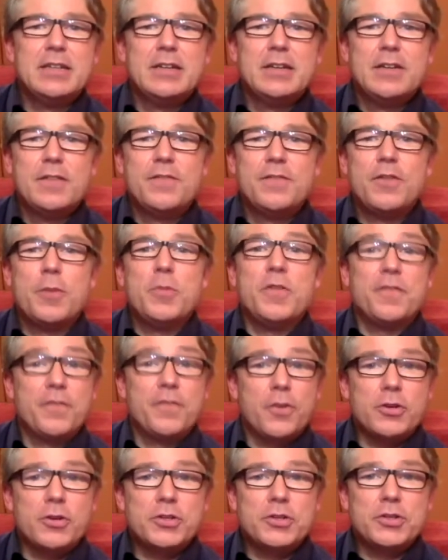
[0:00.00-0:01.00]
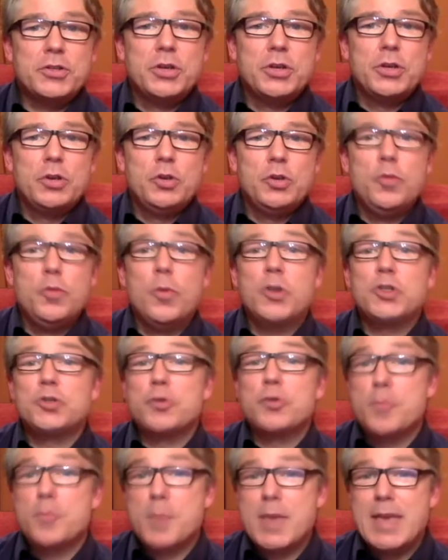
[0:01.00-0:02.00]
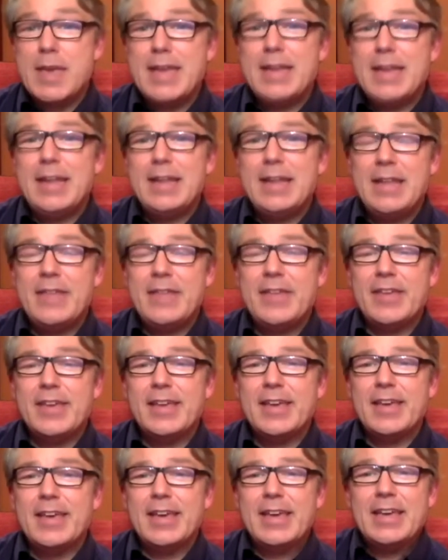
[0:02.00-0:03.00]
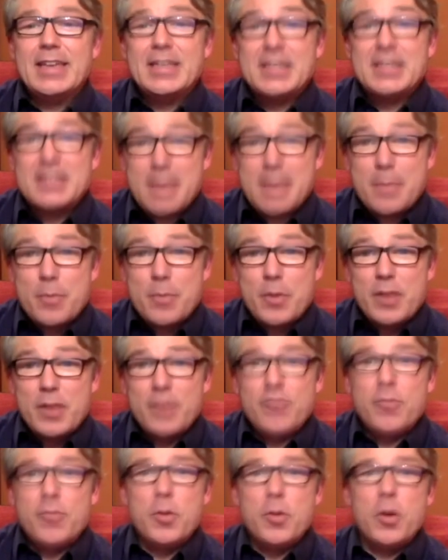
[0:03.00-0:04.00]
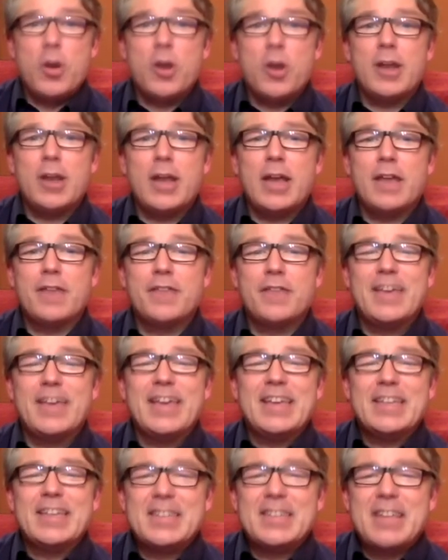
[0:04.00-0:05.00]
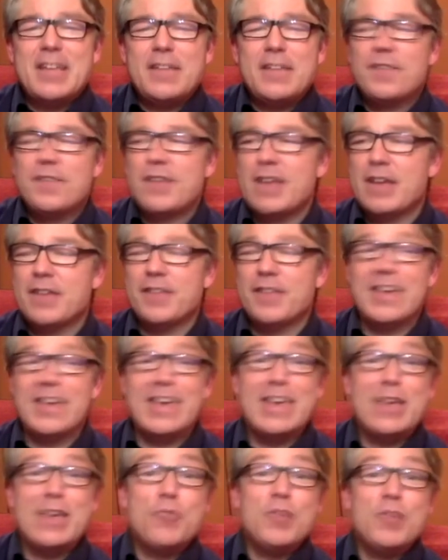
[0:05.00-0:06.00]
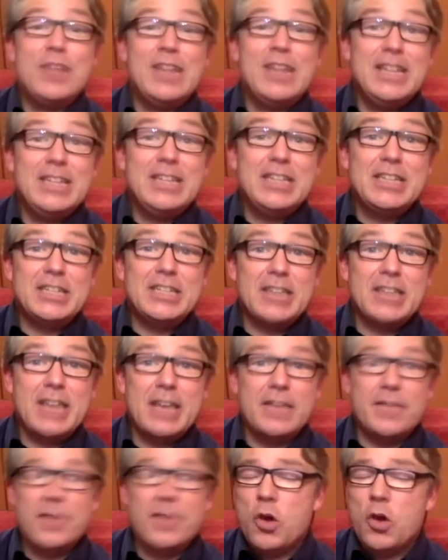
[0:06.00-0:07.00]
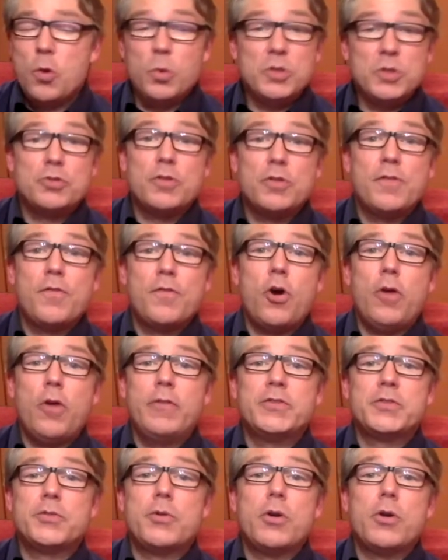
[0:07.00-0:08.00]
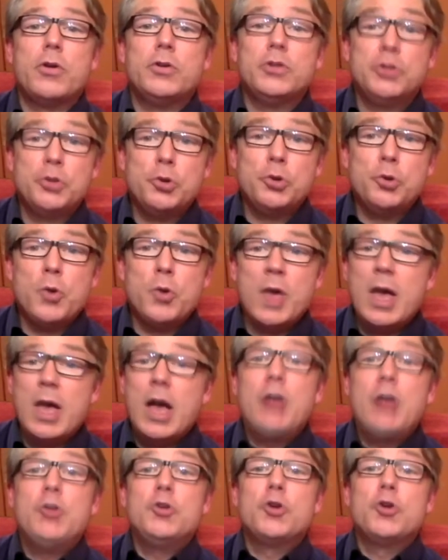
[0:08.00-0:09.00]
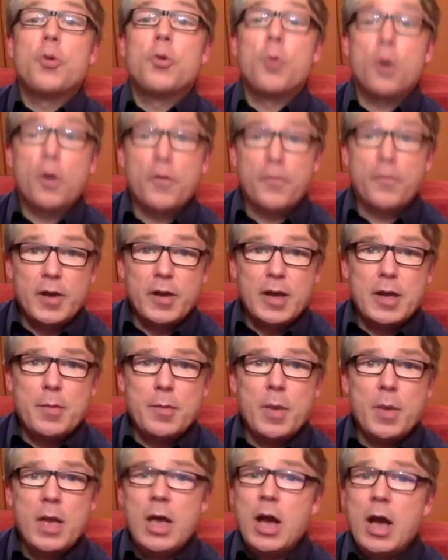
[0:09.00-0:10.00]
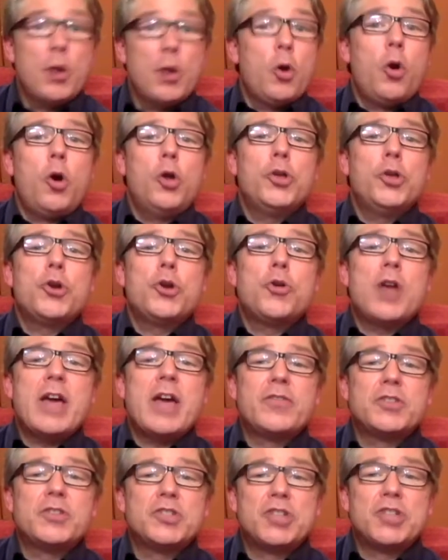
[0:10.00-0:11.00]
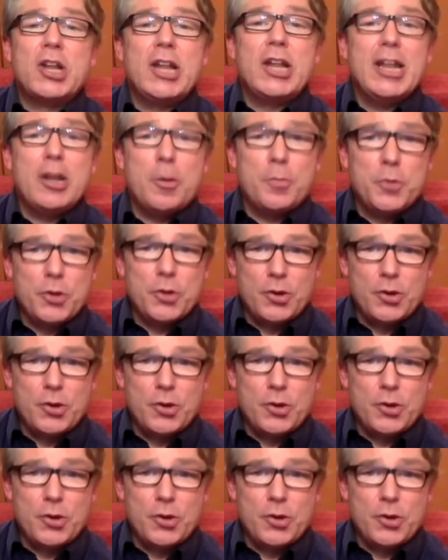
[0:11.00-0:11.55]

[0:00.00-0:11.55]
from the first, you must remain living a separated from God life, a self-life, a religious life, which revolves around you and your work for him and all your efforts to clean up your